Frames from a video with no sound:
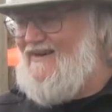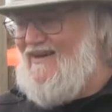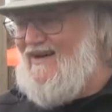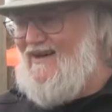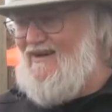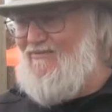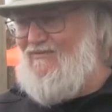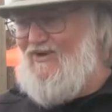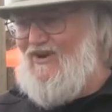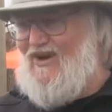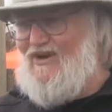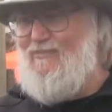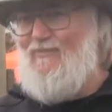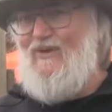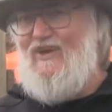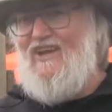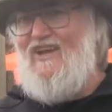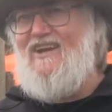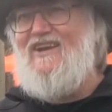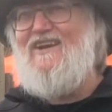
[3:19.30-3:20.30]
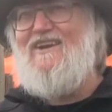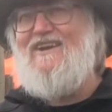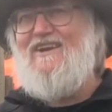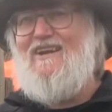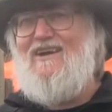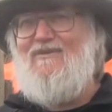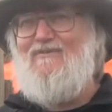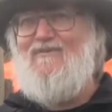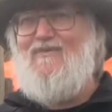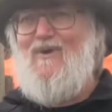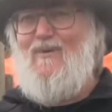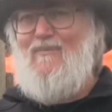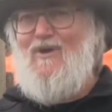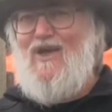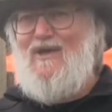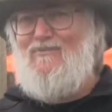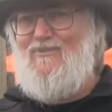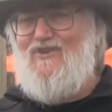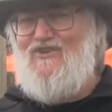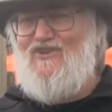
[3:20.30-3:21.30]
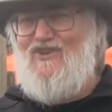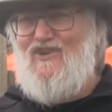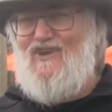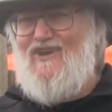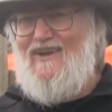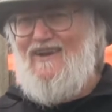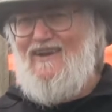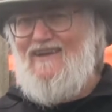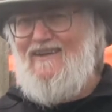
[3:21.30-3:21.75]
I'm Doug Bean. I'm from Edmonton.